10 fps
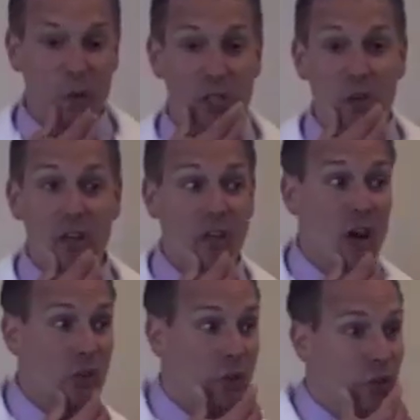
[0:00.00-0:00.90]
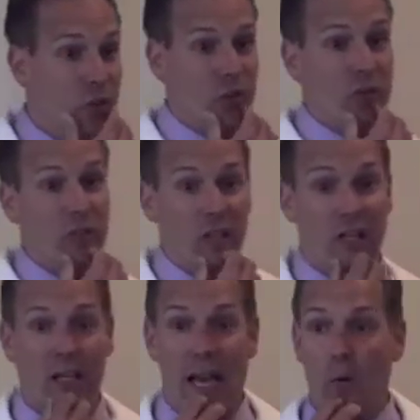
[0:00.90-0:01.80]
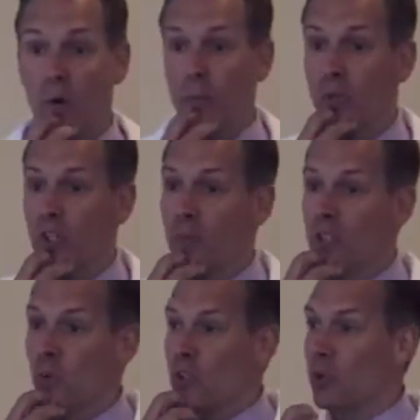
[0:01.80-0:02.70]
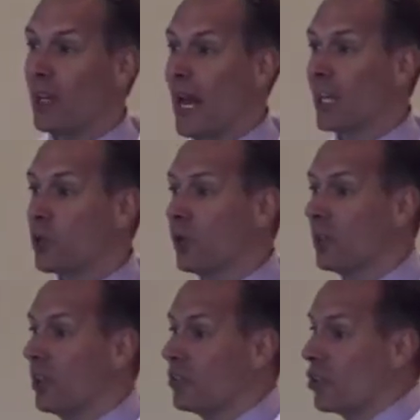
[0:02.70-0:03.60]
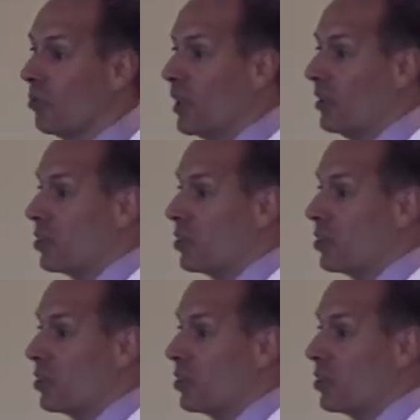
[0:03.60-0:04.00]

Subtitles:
was very controversial at one point because it was so inaccurate and so many